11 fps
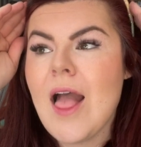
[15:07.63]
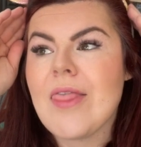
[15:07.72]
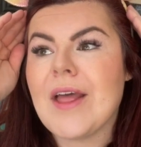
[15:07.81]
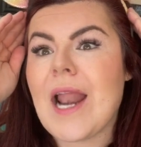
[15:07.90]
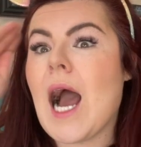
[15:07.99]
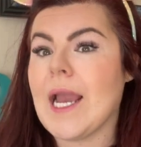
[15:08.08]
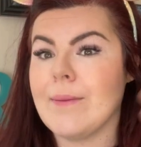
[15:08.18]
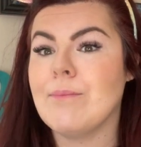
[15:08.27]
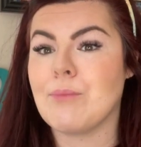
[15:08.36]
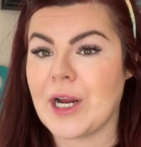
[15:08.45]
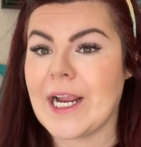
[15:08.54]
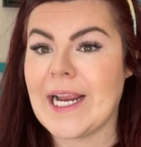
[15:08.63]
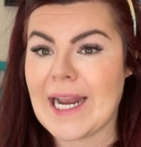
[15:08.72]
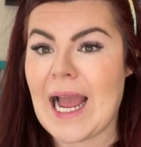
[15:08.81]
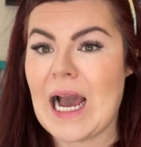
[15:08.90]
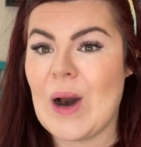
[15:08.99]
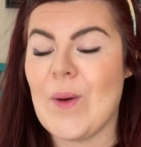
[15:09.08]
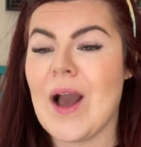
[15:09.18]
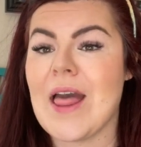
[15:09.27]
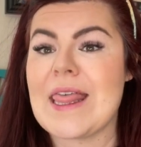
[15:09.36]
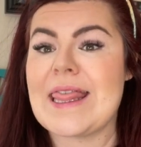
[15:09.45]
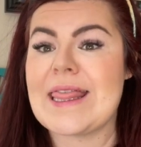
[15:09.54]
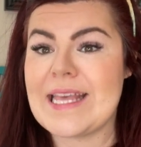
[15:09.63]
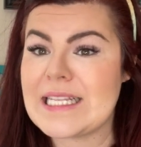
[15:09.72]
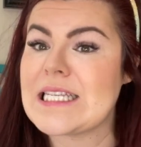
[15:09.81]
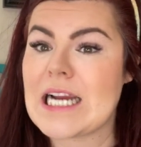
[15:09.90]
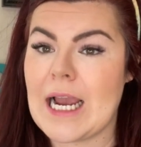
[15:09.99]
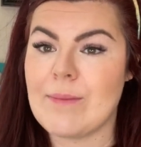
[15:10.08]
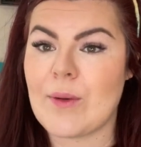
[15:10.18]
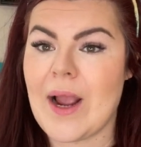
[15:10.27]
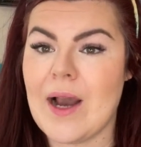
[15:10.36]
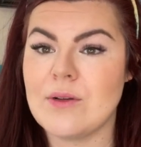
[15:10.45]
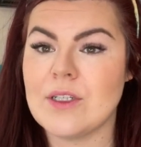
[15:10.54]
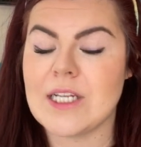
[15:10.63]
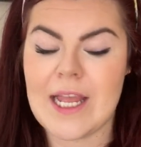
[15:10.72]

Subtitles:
that I'm bringing now this time around.